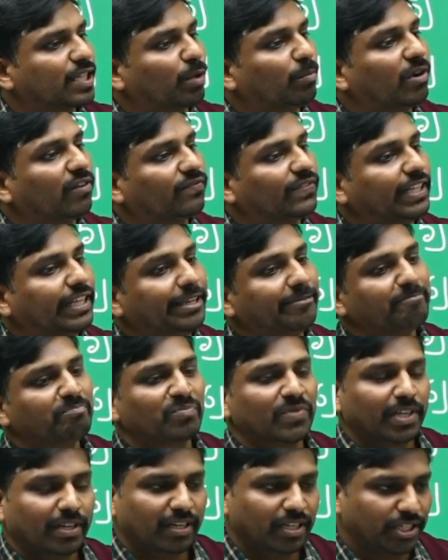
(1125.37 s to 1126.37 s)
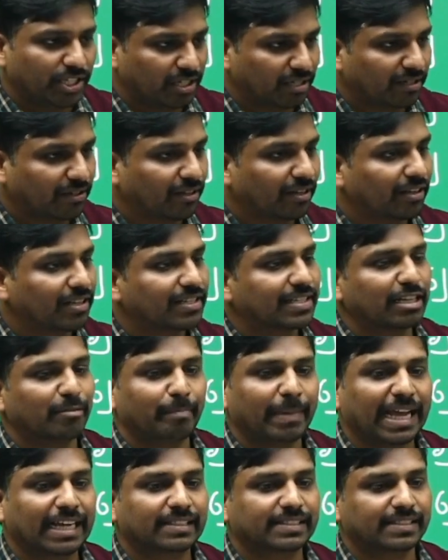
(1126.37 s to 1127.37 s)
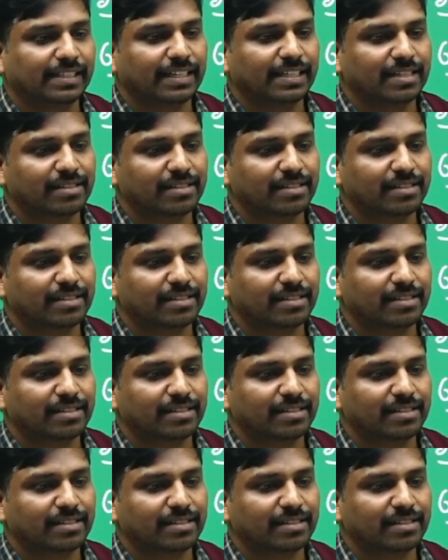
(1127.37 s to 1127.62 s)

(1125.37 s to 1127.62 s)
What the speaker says: of the journals and magazines.